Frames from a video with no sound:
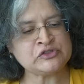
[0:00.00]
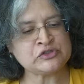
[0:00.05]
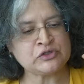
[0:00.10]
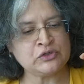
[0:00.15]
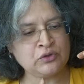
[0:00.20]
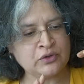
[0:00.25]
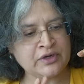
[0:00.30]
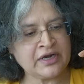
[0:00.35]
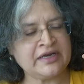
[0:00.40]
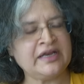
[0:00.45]
was
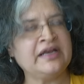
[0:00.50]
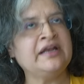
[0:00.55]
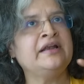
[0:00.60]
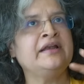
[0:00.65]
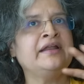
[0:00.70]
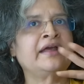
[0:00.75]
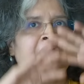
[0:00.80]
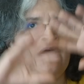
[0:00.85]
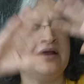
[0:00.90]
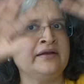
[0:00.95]
to look at
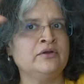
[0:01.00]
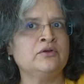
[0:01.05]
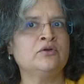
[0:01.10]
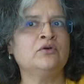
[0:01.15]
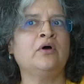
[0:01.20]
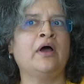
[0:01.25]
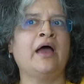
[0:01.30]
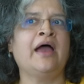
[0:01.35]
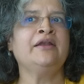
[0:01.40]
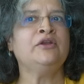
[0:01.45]
India and you
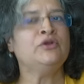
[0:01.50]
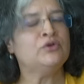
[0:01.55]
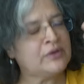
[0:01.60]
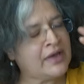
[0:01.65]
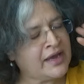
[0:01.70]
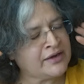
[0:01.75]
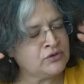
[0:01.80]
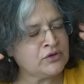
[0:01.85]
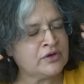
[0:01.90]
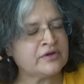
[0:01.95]
know and you
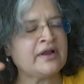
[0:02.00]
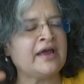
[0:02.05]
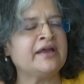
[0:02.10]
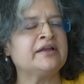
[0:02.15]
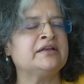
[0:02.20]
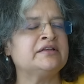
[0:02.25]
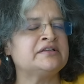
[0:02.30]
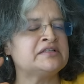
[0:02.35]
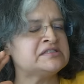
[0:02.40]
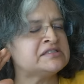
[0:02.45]
and you're
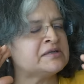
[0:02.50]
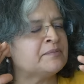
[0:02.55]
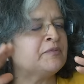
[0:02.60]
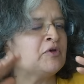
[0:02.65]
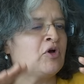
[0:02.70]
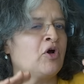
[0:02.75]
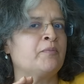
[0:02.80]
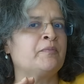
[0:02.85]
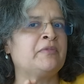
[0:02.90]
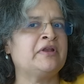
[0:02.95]
right, it is a
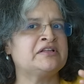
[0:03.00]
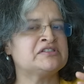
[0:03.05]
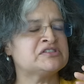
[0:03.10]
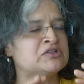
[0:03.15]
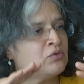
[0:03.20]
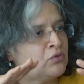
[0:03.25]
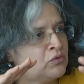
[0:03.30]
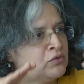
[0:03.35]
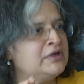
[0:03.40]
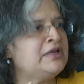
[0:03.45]
pure play. It's
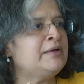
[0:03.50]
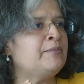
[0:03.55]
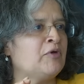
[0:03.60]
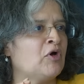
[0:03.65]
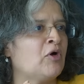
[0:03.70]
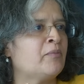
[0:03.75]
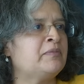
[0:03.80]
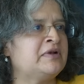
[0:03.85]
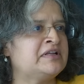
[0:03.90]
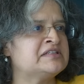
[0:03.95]
the only
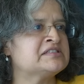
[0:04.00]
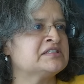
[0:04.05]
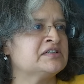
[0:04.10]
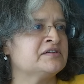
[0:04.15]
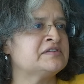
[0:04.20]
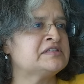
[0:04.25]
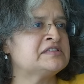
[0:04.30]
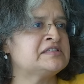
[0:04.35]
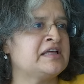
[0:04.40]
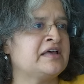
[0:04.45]
pure play
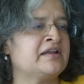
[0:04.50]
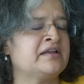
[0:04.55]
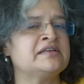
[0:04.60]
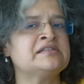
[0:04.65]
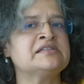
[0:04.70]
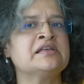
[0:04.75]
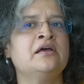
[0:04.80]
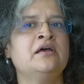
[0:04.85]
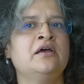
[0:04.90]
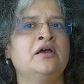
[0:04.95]
service there
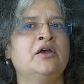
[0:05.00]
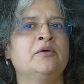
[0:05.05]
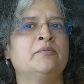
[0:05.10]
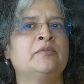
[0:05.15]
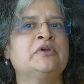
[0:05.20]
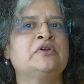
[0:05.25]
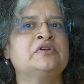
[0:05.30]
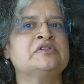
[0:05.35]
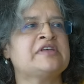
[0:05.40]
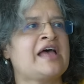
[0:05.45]
is
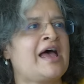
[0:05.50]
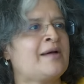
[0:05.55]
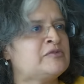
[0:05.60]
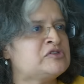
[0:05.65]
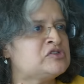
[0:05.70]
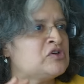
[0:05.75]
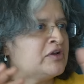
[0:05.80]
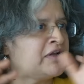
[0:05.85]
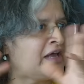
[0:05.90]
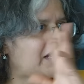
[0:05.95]
because
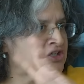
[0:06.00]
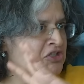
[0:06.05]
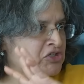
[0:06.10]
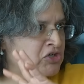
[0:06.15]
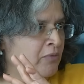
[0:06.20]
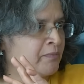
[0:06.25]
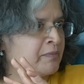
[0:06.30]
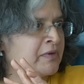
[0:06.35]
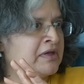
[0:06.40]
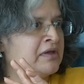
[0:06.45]
Amazon has
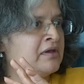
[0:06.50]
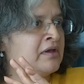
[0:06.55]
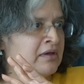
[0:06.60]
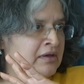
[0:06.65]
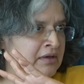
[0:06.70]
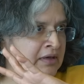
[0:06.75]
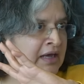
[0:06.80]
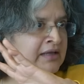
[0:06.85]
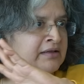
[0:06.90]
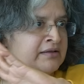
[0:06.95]
shopping
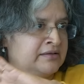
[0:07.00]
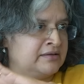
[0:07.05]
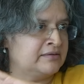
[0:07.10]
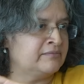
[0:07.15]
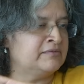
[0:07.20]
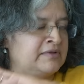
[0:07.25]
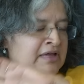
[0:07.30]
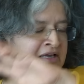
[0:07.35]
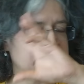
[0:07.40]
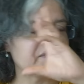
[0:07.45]
and
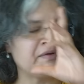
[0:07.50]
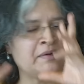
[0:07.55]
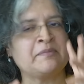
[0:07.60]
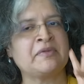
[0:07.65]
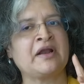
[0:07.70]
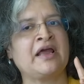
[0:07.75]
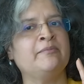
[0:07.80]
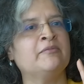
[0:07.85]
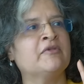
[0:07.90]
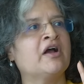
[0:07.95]
that's where
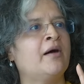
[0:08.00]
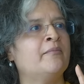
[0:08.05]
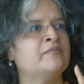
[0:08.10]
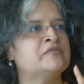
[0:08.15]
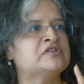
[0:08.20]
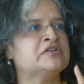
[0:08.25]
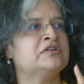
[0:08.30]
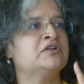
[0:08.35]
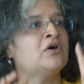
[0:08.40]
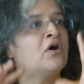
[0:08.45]
Prime
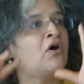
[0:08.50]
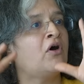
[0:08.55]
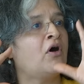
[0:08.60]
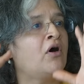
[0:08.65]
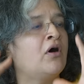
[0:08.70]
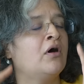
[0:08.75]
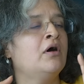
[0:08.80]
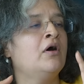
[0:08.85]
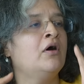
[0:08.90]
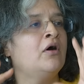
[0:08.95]
comes in.
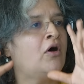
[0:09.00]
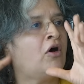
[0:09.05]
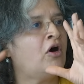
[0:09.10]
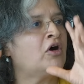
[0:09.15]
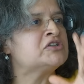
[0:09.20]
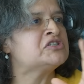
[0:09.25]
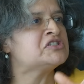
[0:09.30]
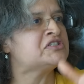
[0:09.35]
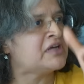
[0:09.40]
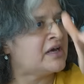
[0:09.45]

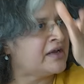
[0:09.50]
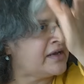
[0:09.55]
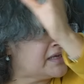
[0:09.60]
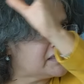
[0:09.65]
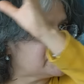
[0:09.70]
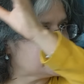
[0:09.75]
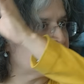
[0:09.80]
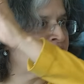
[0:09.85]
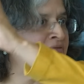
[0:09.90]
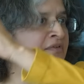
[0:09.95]
Hotstar
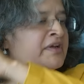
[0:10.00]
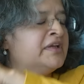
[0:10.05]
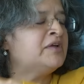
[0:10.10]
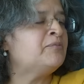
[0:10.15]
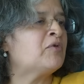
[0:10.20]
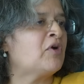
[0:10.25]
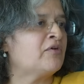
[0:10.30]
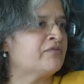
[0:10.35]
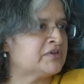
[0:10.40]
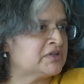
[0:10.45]
has a very
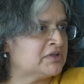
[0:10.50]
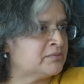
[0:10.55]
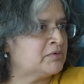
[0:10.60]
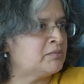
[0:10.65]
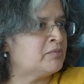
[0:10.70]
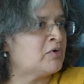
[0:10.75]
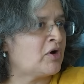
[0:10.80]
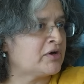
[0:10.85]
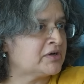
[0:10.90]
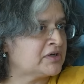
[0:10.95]

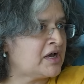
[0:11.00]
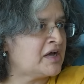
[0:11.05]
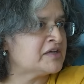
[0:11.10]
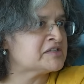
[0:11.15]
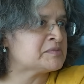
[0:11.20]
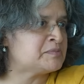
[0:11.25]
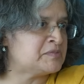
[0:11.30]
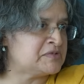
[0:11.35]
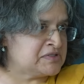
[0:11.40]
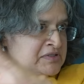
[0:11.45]
profitable
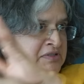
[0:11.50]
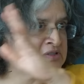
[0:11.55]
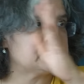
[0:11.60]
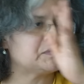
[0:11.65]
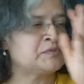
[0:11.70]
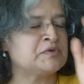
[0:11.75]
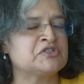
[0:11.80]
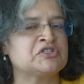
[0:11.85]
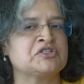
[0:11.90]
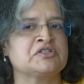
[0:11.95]
broadcast
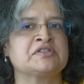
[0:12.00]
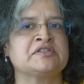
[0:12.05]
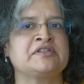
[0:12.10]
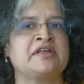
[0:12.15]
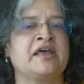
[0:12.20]
business which is